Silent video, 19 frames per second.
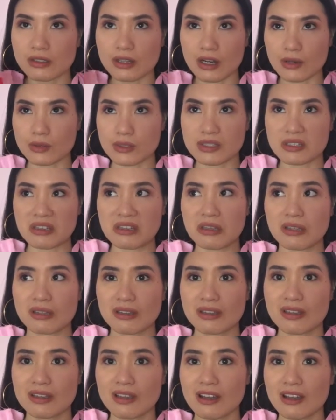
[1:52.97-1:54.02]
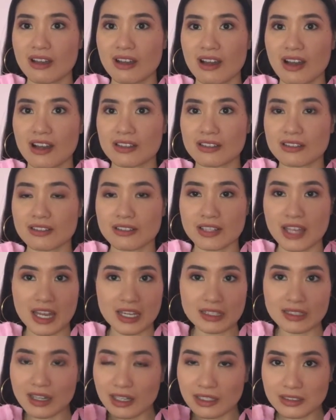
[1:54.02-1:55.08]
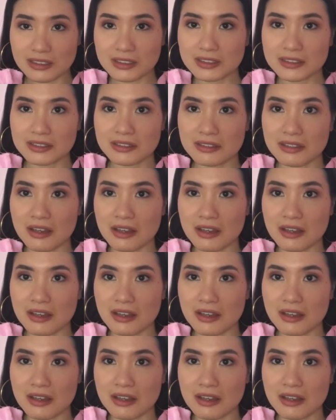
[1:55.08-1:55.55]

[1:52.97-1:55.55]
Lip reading: I would say, under $10.